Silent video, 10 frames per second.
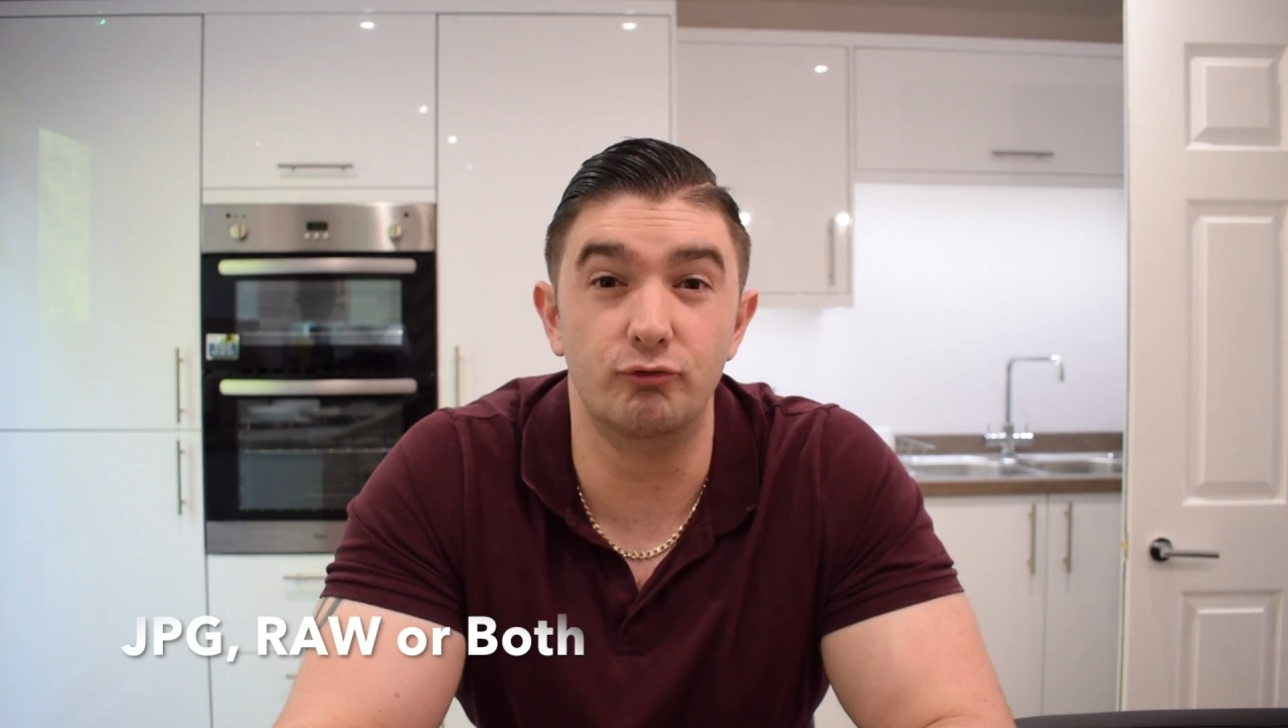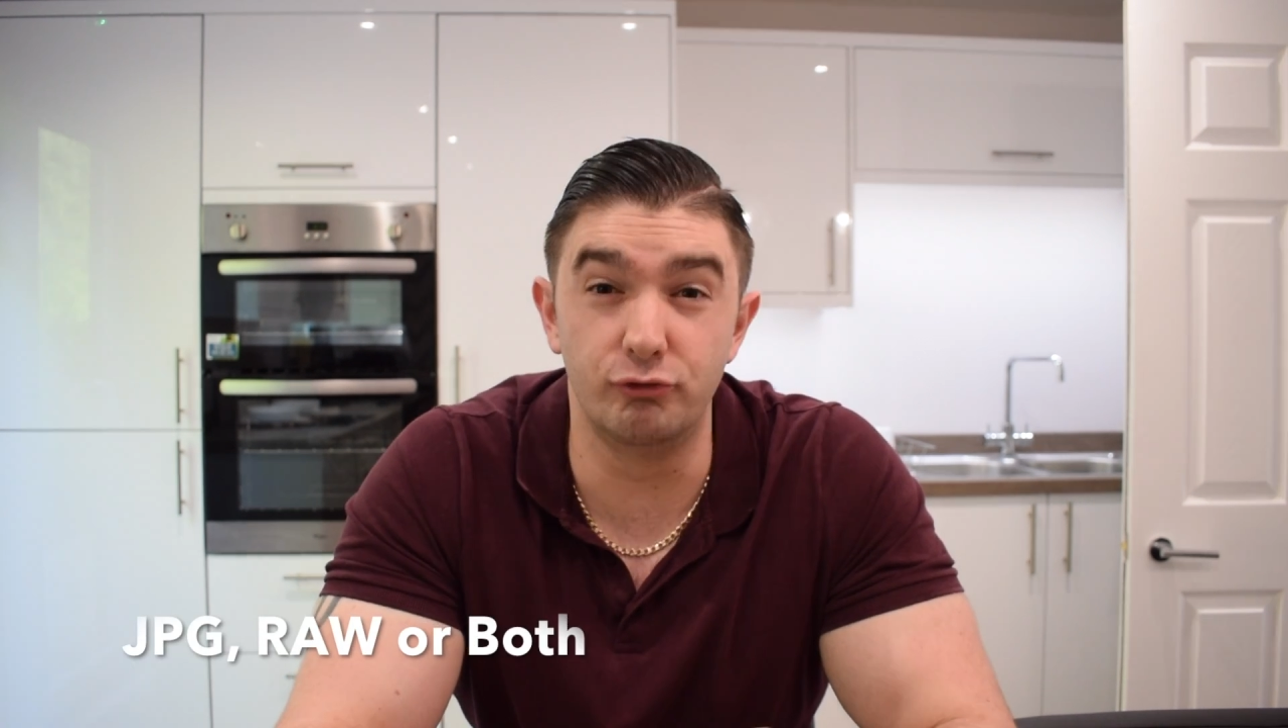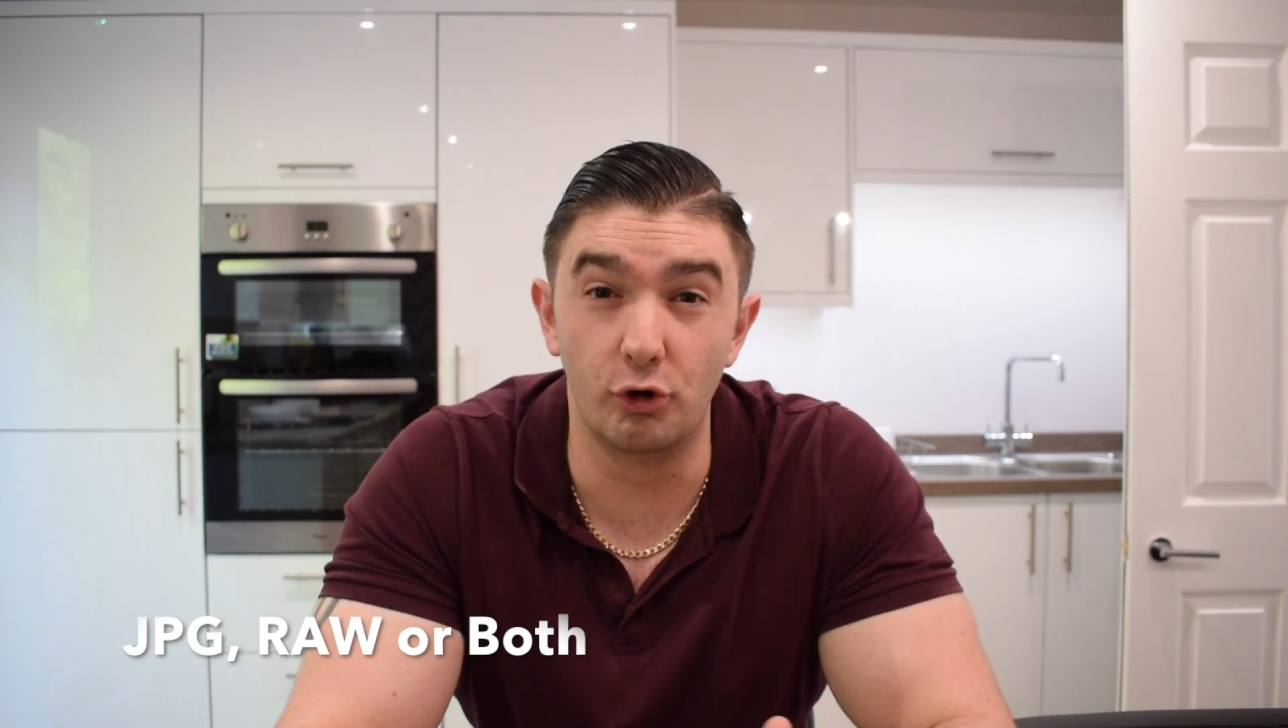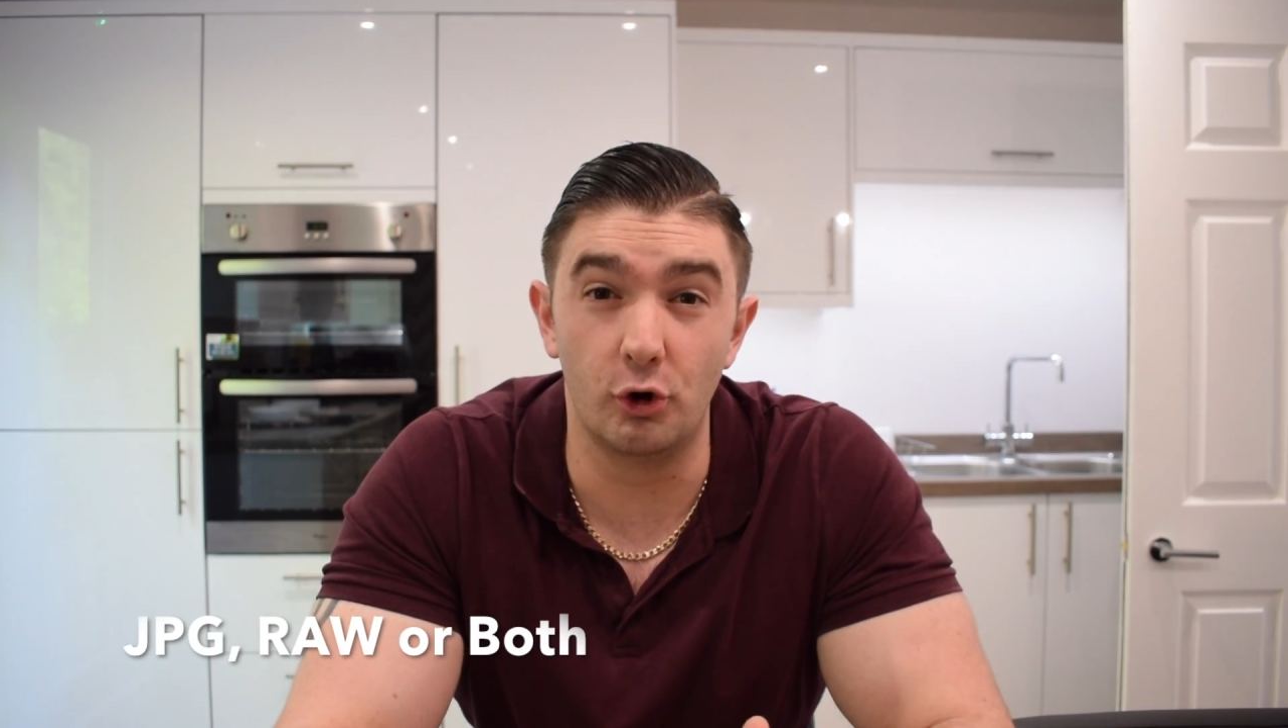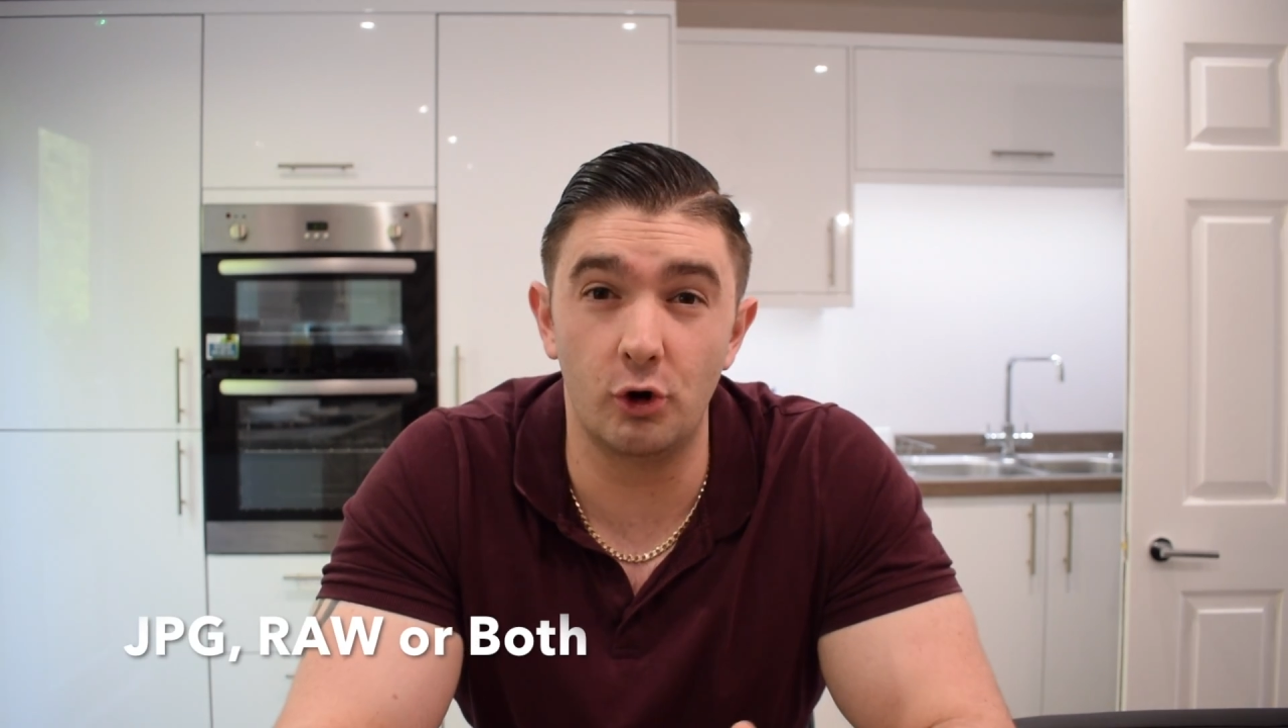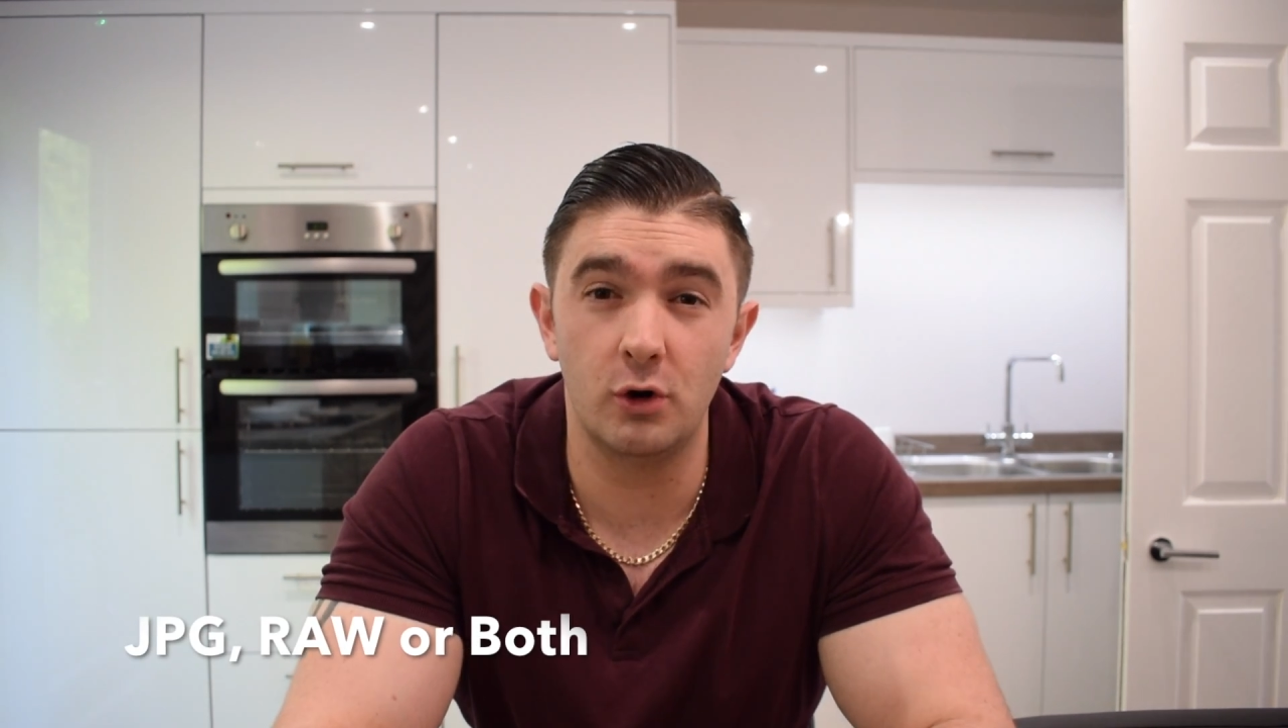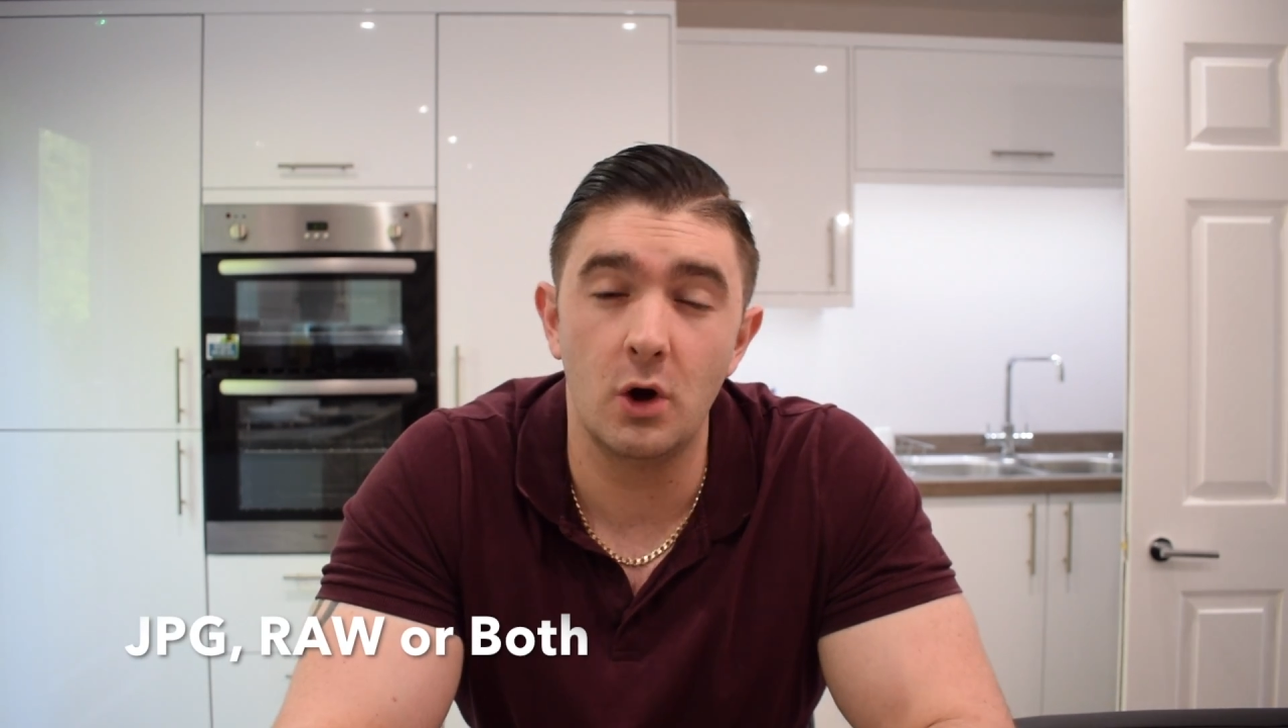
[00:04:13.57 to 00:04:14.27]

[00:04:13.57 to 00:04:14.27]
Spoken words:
RAW,